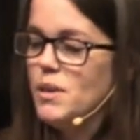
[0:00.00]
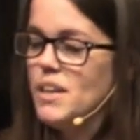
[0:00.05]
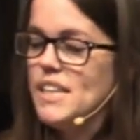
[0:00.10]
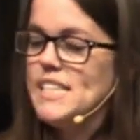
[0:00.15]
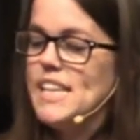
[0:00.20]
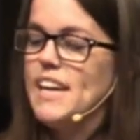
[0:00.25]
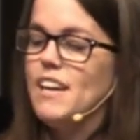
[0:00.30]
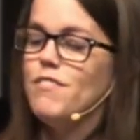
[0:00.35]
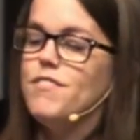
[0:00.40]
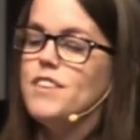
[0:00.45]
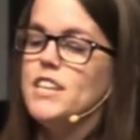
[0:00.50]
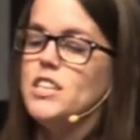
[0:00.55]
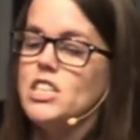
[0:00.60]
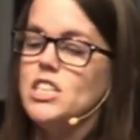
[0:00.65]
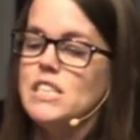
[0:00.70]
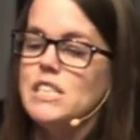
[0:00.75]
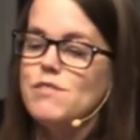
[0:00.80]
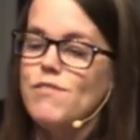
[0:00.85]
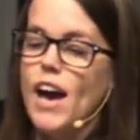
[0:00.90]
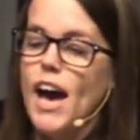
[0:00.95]
We're going to take
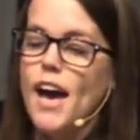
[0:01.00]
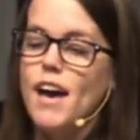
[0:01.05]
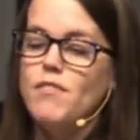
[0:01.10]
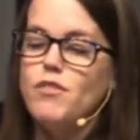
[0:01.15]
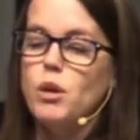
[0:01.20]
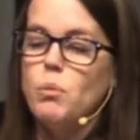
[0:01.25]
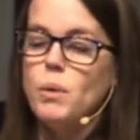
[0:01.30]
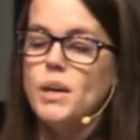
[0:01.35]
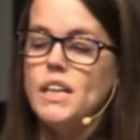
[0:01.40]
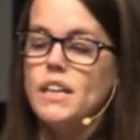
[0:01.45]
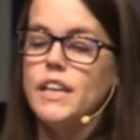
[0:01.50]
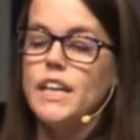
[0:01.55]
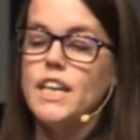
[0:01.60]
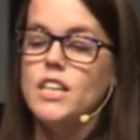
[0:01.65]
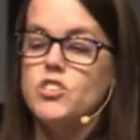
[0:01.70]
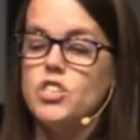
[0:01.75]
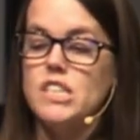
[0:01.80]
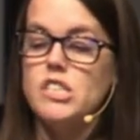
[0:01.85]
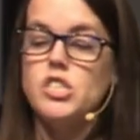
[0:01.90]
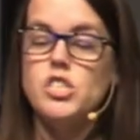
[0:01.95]
Ephesians 5, and we're going to
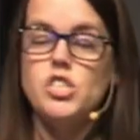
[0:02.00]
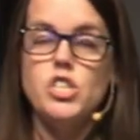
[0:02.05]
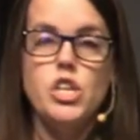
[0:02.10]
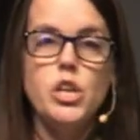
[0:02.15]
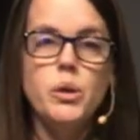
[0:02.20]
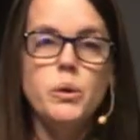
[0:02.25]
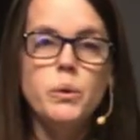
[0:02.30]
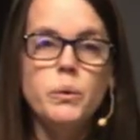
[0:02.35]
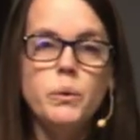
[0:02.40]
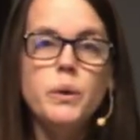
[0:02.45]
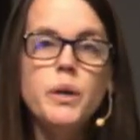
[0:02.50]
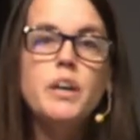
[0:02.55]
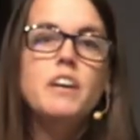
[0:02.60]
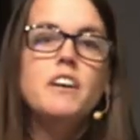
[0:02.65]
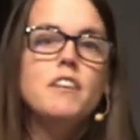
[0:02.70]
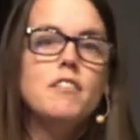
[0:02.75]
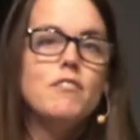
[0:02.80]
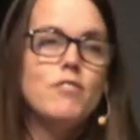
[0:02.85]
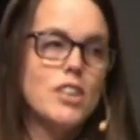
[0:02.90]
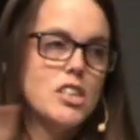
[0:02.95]
look at just two
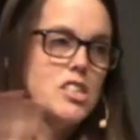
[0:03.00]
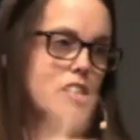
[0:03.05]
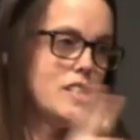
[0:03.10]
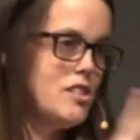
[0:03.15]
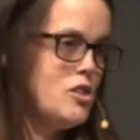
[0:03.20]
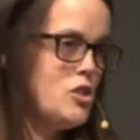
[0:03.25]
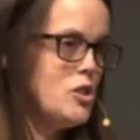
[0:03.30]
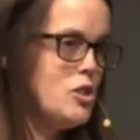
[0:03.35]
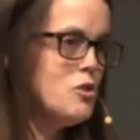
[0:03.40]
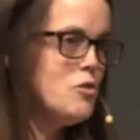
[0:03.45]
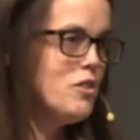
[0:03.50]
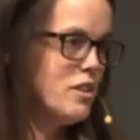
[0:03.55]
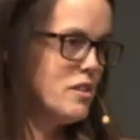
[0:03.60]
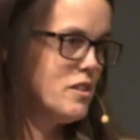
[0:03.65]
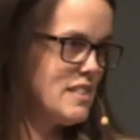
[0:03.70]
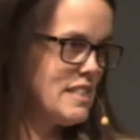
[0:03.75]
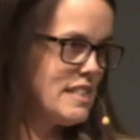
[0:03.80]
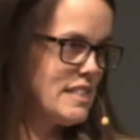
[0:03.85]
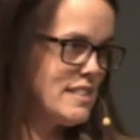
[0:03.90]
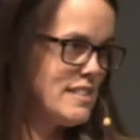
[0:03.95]
verses
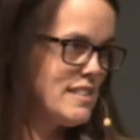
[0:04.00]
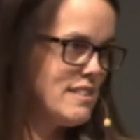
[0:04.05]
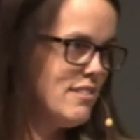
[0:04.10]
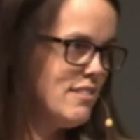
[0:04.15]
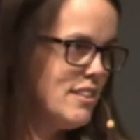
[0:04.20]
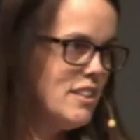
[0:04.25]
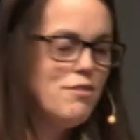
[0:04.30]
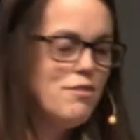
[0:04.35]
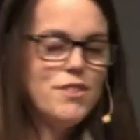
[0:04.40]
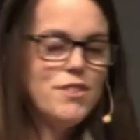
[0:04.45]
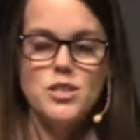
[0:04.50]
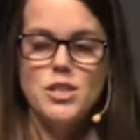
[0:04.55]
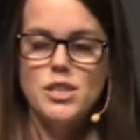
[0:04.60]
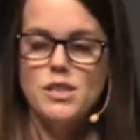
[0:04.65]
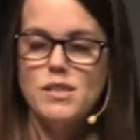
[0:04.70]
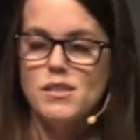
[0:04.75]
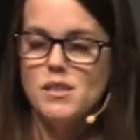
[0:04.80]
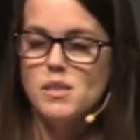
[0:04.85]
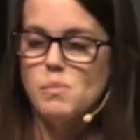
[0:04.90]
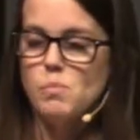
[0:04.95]
in
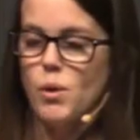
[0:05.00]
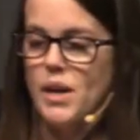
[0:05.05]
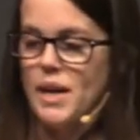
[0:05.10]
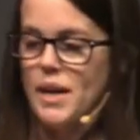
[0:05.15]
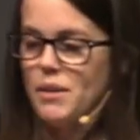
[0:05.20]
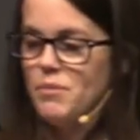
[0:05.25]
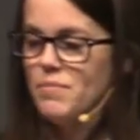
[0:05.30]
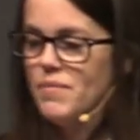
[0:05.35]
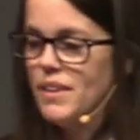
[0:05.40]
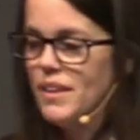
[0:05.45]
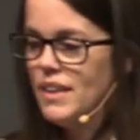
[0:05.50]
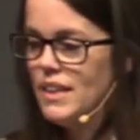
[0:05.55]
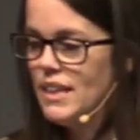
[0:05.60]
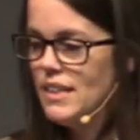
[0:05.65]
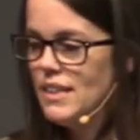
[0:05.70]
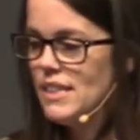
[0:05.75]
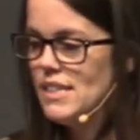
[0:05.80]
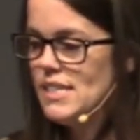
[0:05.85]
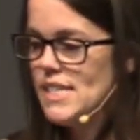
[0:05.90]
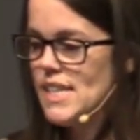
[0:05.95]
Ephesians this morning.
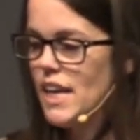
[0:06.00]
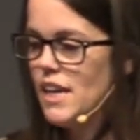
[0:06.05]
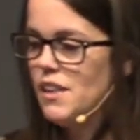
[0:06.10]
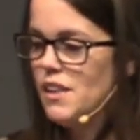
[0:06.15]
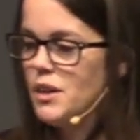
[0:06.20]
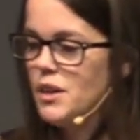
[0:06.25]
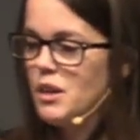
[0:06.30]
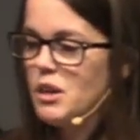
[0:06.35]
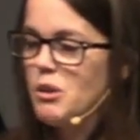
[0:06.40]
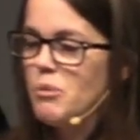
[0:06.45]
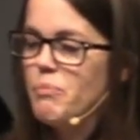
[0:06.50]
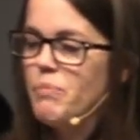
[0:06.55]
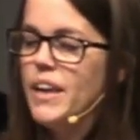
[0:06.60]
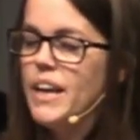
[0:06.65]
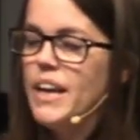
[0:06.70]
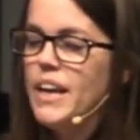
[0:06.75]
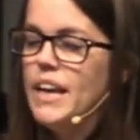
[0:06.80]
Let's take a look.